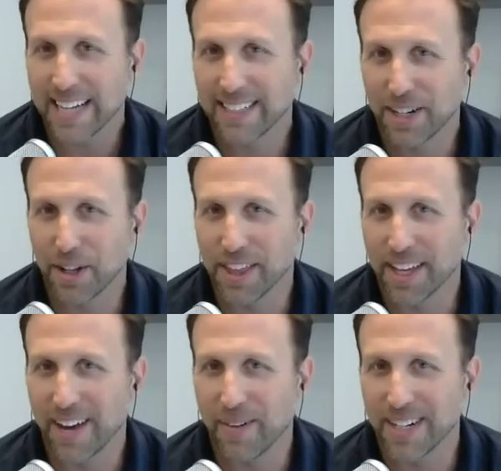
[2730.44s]
little
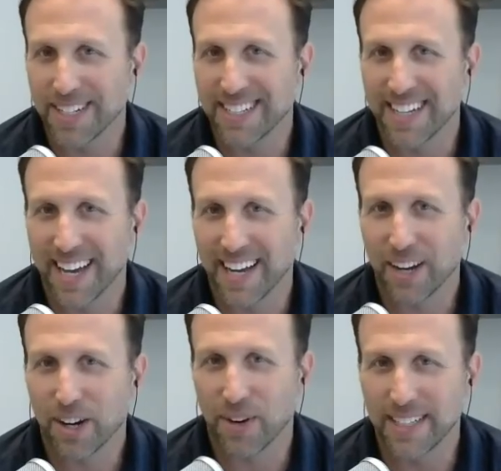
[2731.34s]
thing I want to just say,
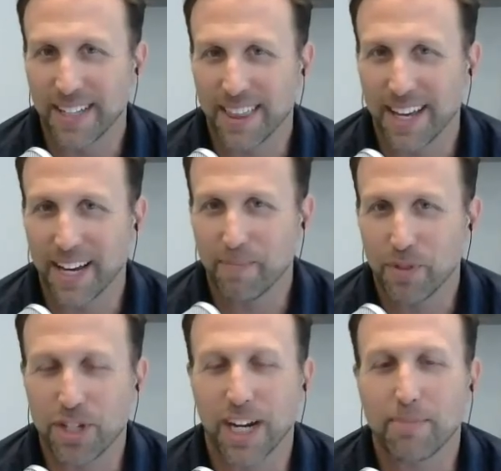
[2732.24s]
crazy thing. Yeah.
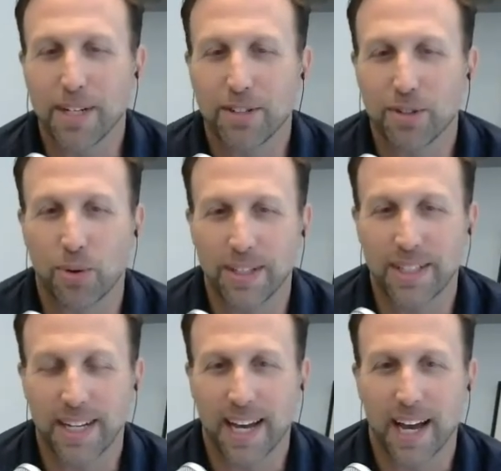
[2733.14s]
Check my story
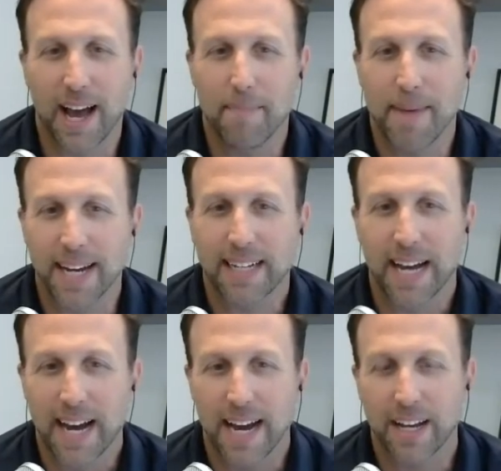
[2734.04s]
today. I met a
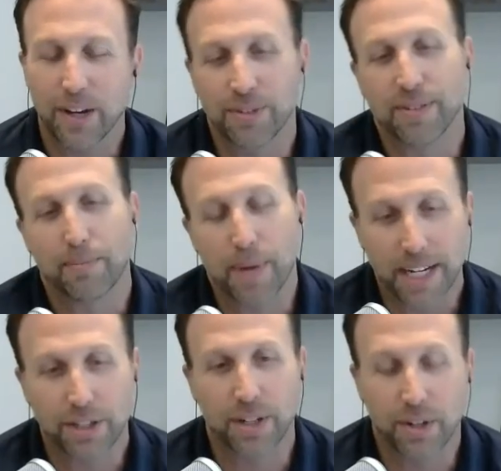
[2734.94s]
guy who's a
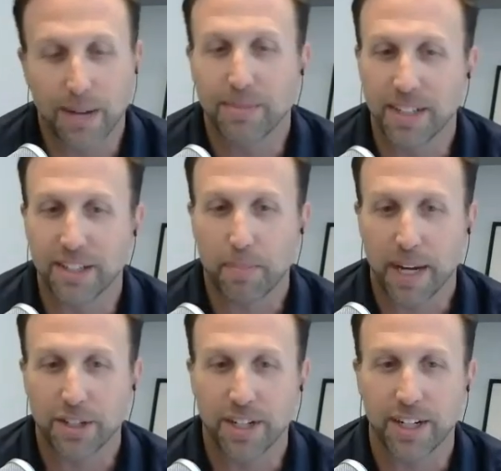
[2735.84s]
patient, who comes in as a
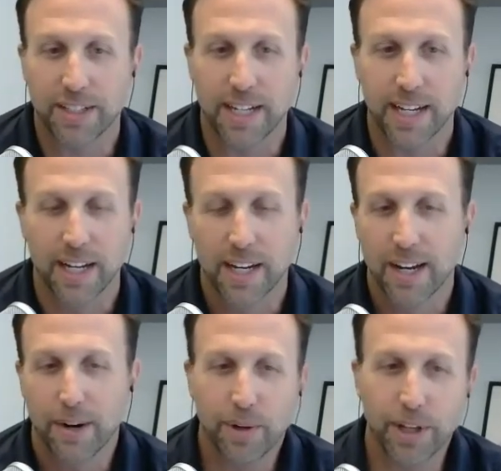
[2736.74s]
patient here today.
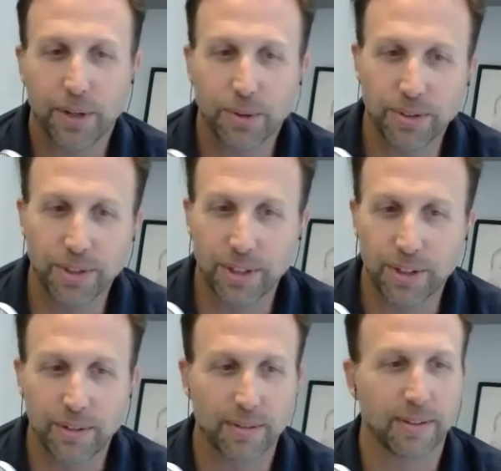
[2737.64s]
Really cool
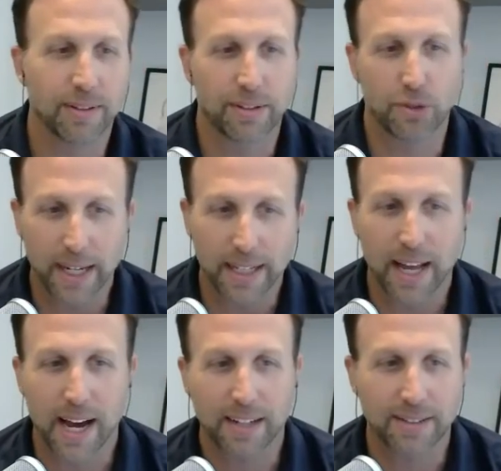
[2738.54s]
dude,
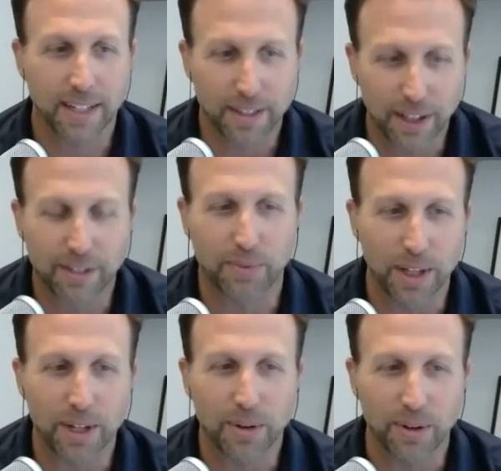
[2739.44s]
dreadlocks, like looks
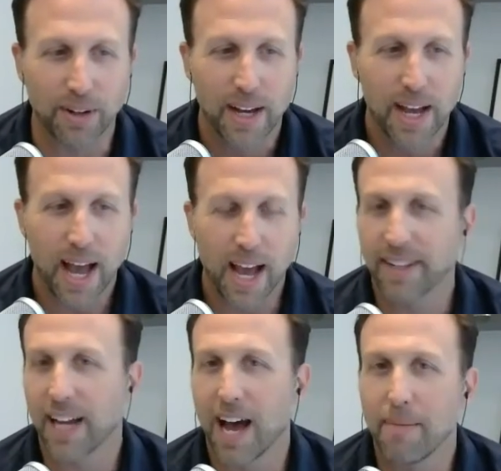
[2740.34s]
really cool. And he's
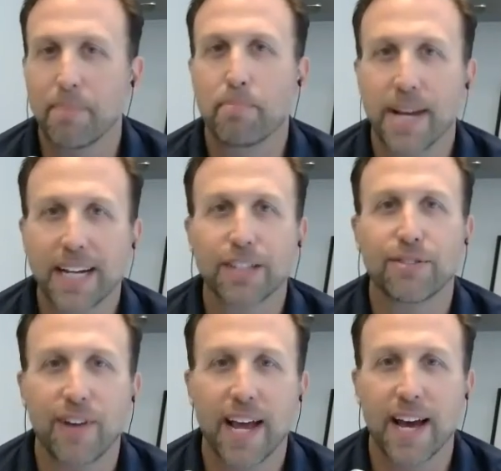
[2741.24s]
like, I'm the
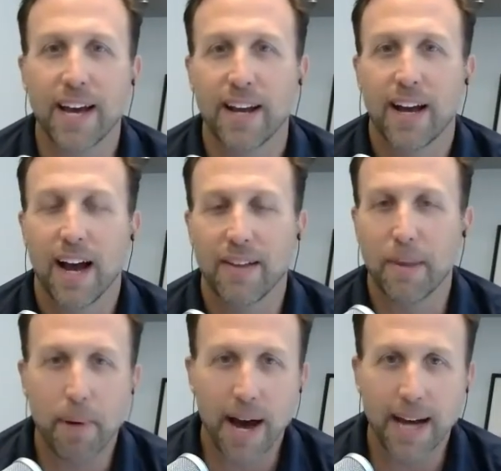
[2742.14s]
biggest fan of
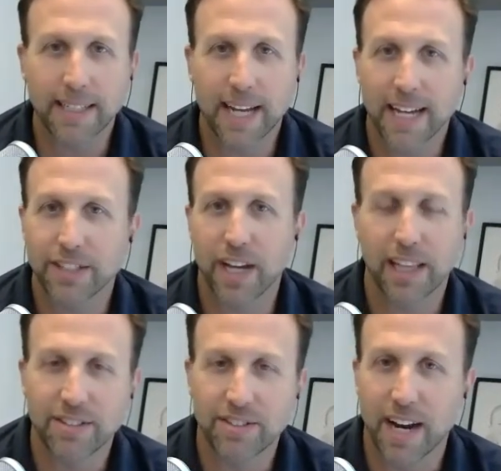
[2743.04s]
the podcast. I
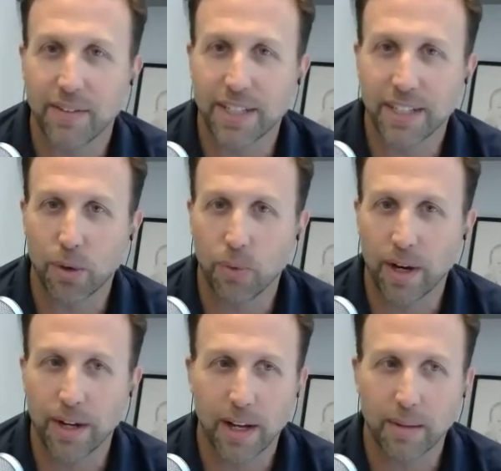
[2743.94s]
listen to every single
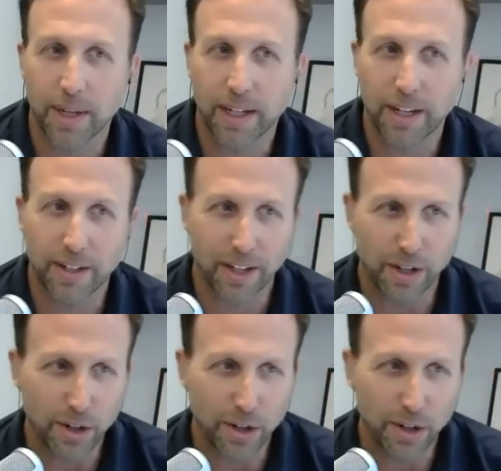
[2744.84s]
one. I'm like, can you go